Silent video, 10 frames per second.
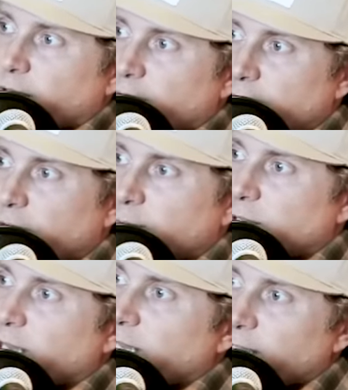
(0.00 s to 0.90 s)
he oh, man.
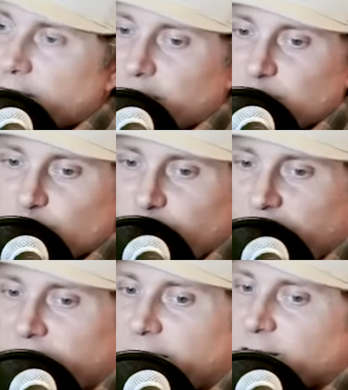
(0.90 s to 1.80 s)
kept he kept
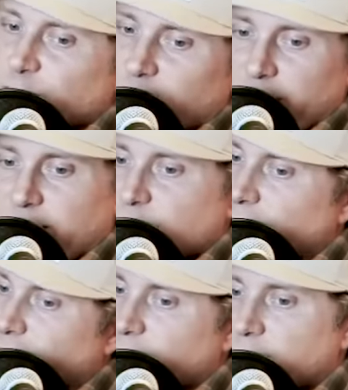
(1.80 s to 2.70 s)
trying and trying and
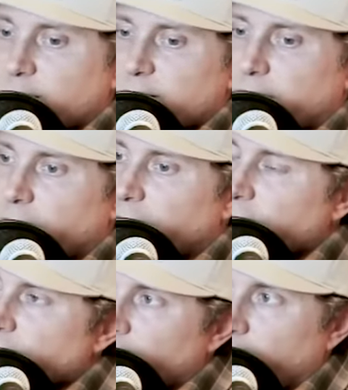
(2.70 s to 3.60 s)
trying. It's like,
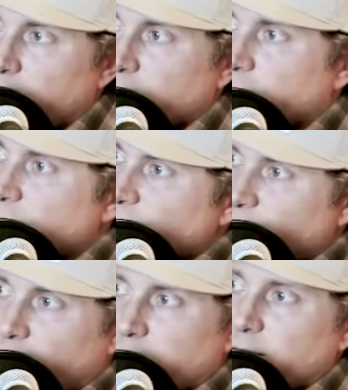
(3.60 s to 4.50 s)
you got to do this. You've
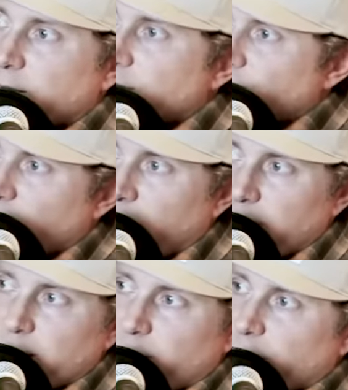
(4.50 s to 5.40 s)
got to do this. You've got to get a